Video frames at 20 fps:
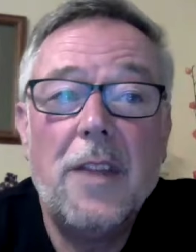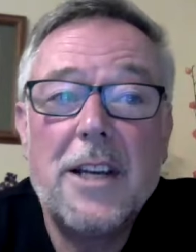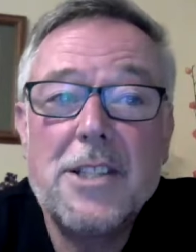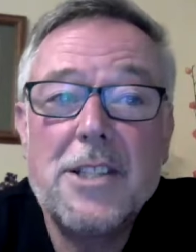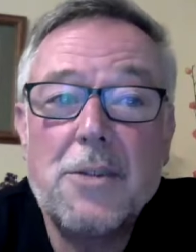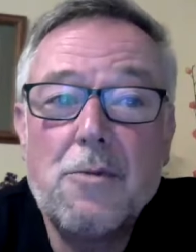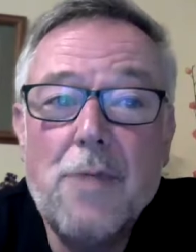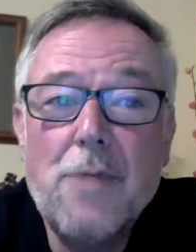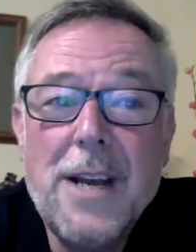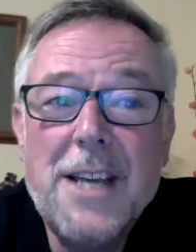
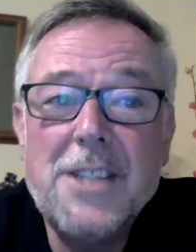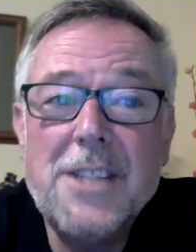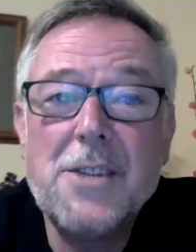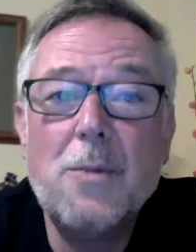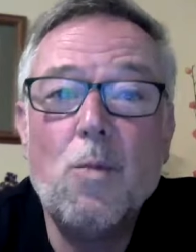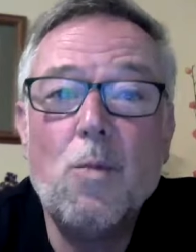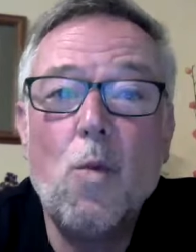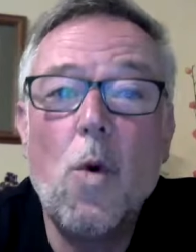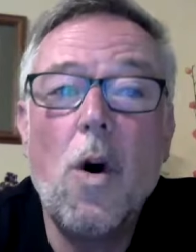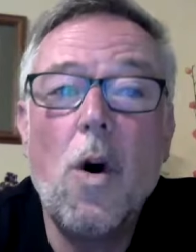There's a
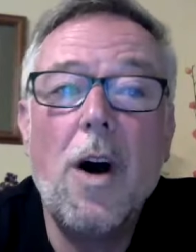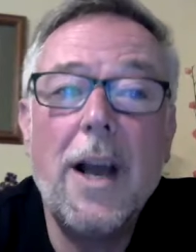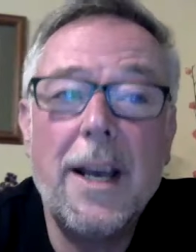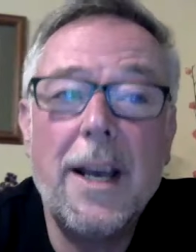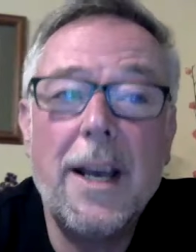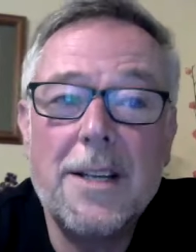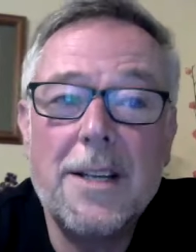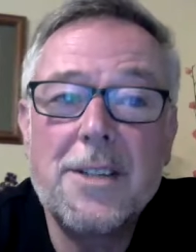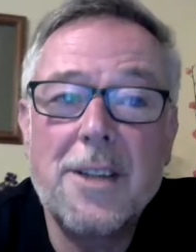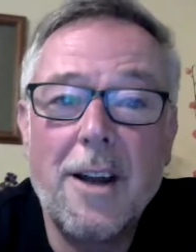reason why
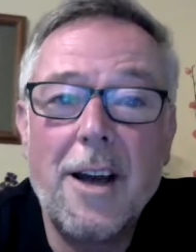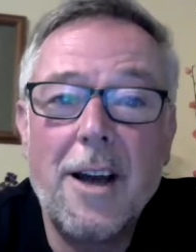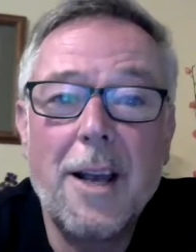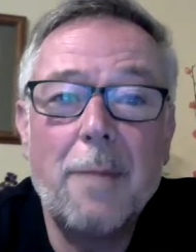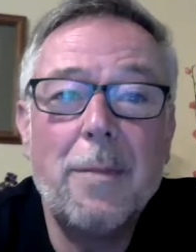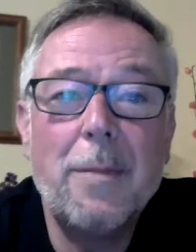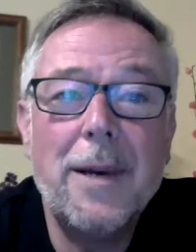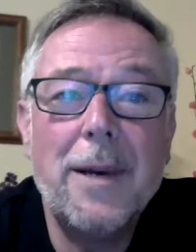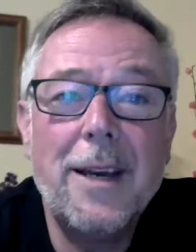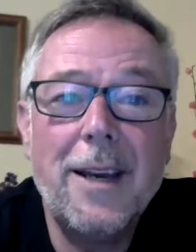it's
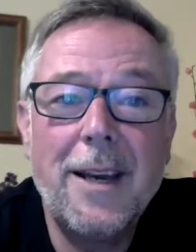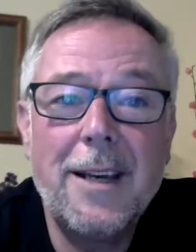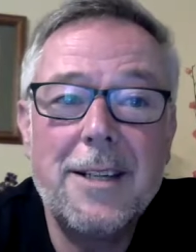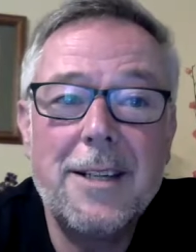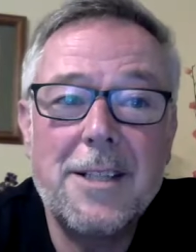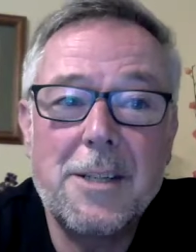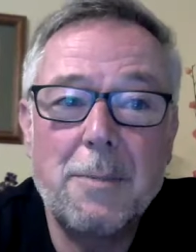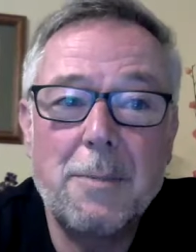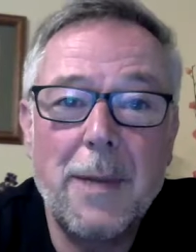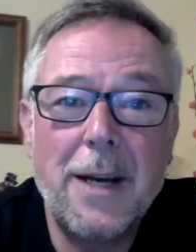like being in
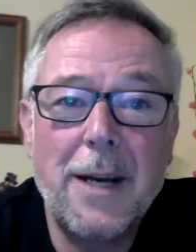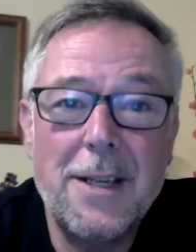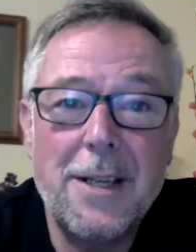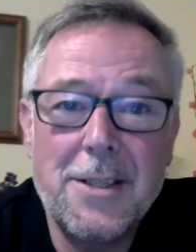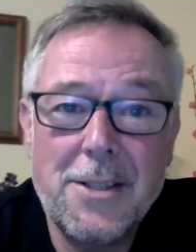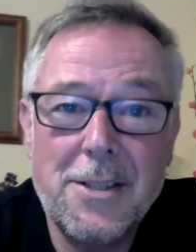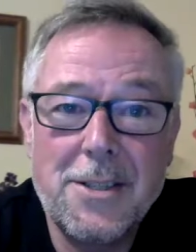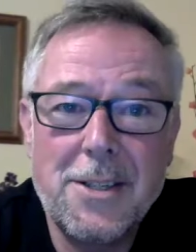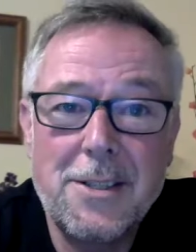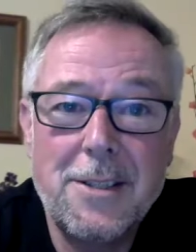
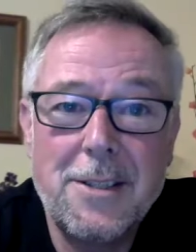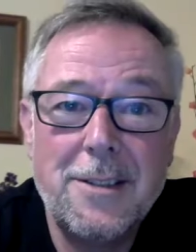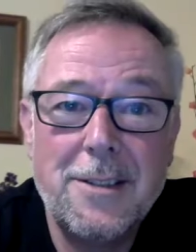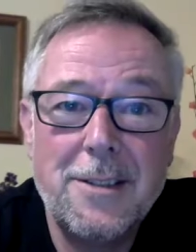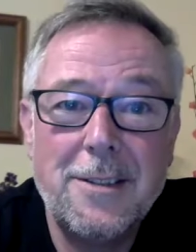space.